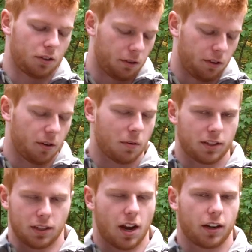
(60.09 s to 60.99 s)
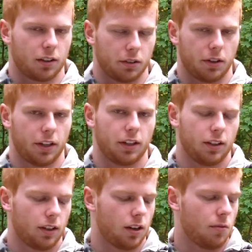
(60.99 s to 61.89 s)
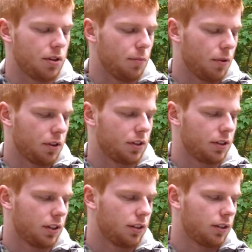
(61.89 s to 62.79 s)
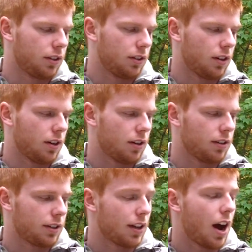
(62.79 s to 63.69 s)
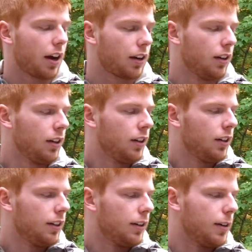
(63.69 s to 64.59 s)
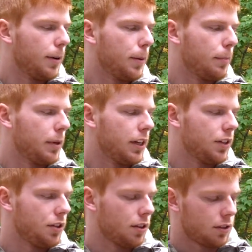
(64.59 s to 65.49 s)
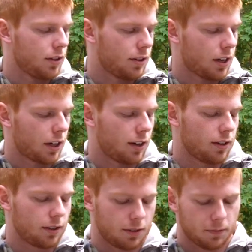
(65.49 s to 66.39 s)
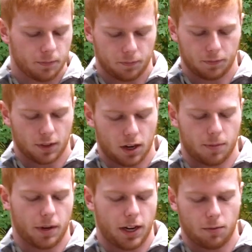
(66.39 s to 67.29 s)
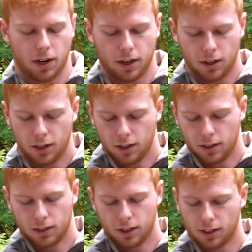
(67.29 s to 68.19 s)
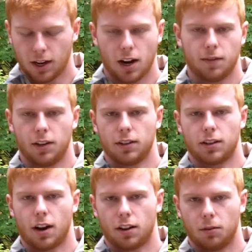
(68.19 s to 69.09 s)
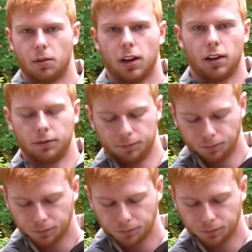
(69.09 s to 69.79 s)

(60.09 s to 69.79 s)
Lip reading: included, what's not included when you purchase this stock in just a second. Anyway, to get the obvious out of the way,